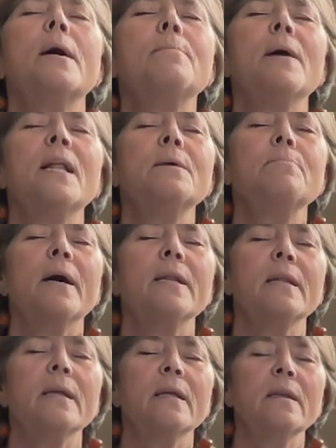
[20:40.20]
my belly
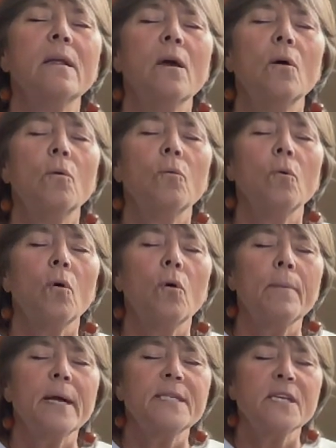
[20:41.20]
button in,
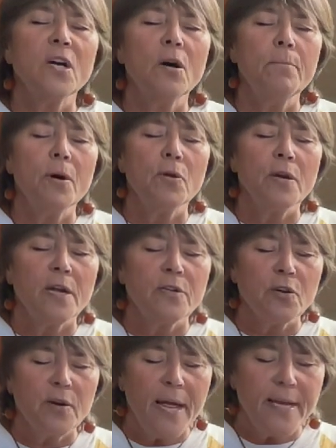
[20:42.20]
roll my tailbone
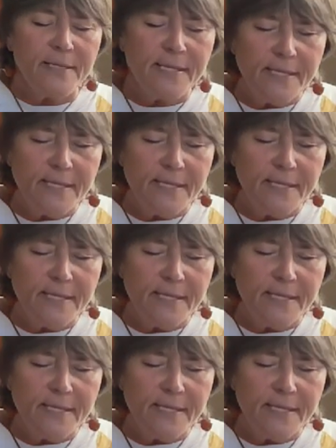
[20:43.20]
under, and